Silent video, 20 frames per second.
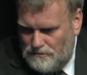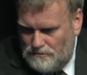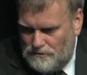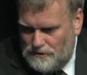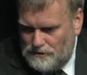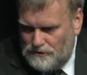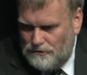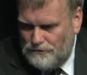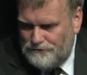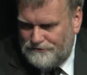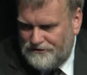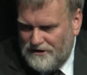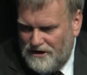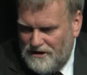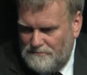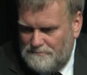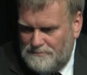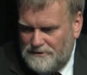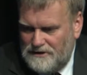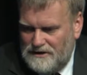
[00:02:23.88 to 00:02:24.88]
We'll
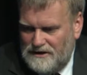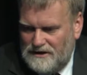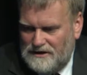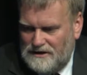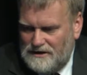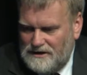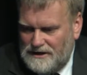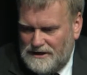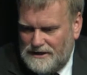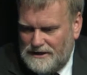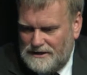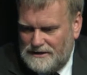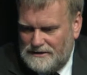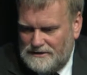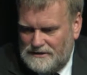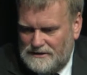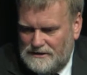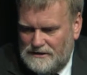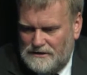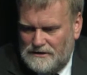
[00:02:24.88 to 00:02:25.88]
also be
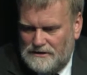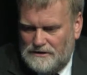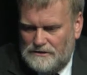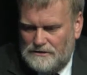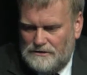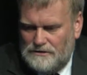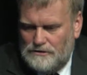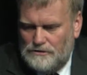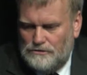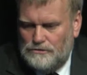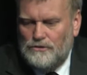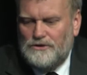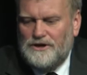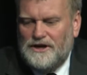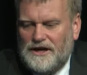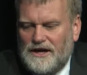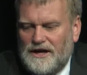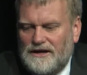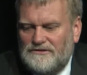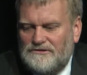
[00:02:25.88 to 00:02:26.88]

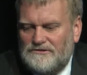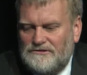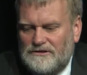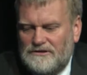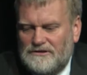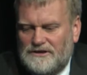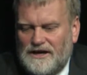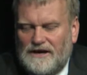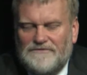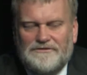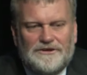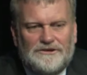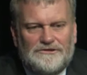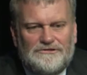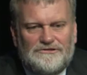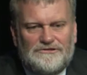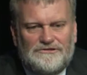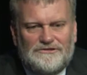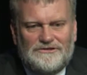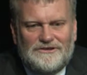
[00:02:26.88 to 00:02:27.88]
looking at
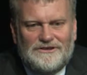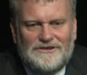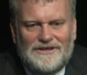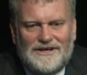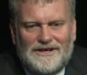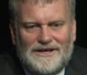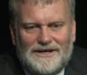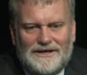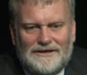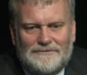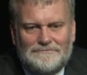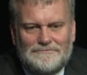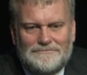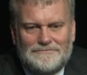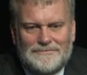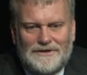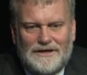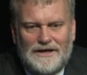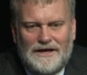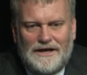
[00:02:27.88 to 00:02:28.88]
governance
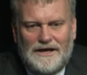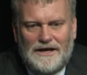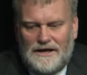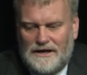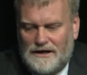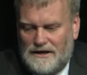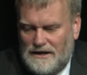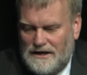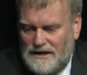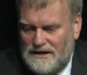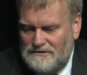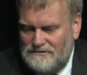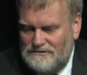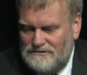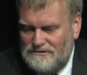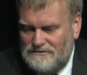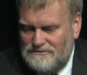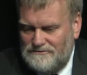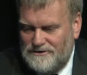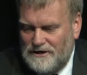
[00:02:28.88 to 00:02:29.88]

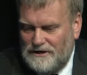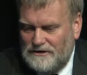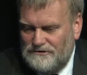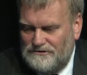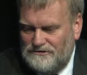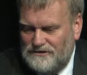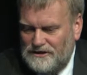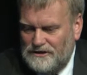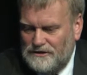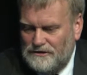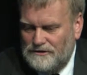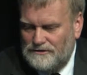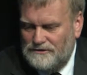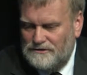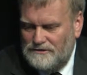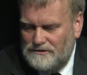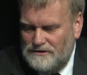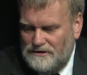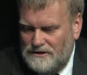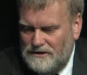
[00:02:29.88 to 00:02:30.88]
and focusing
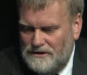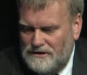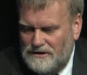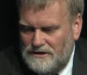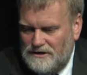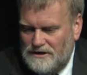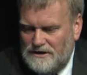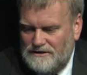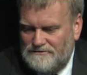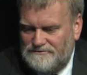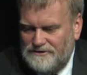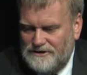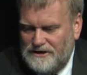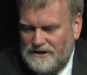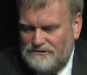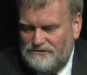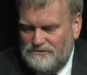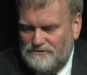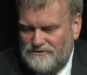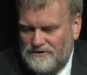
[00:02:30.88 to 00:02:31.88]
on
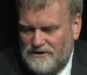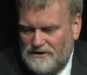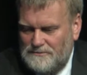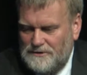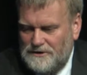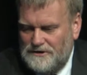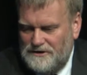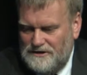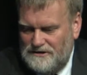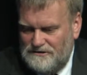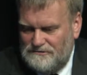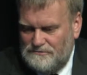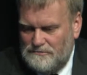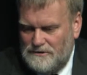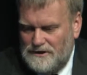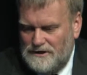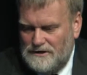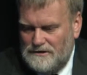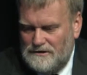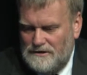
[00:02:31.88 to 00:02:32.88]
financial viability as
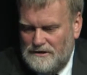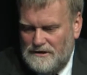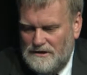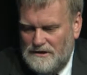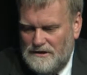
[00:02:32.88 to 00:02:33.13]
well,